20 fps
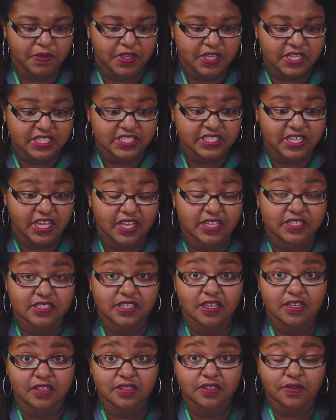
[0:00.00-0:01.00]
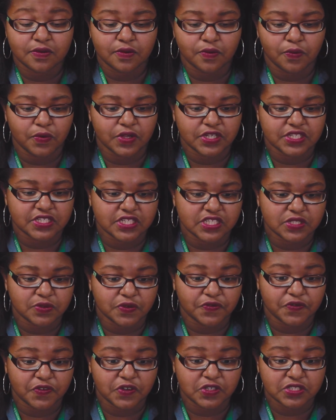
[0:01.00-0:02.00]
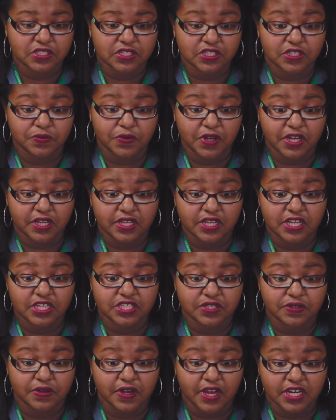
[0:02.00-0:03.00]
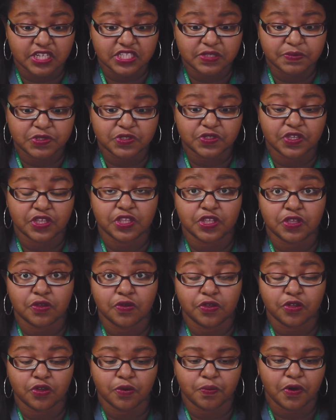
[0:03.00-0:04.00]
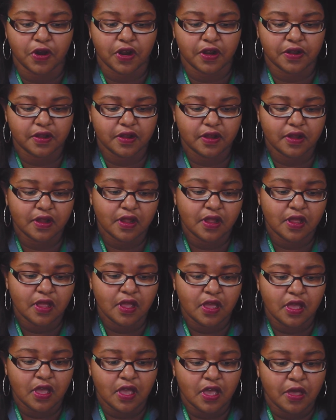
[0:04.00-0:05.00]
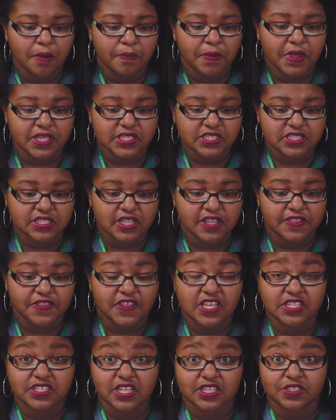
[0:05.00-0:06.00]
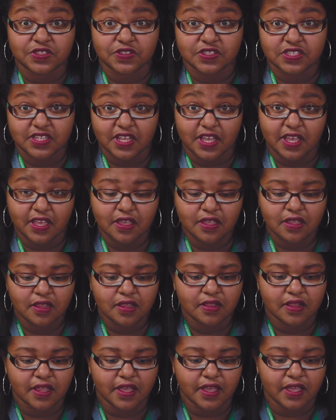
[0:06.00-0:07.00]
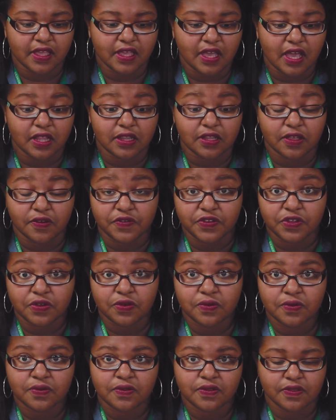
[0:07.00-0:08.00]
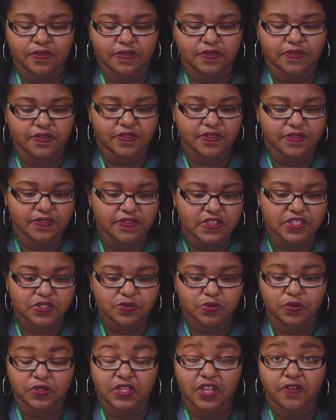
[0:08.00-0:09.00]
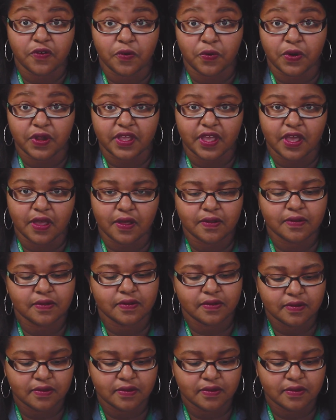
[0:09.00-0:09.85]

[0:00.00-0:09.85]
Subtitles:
about is dialect, which refers to direct interaction between you and your partner. Basically, the things that you say, like, I love you, this will never work out.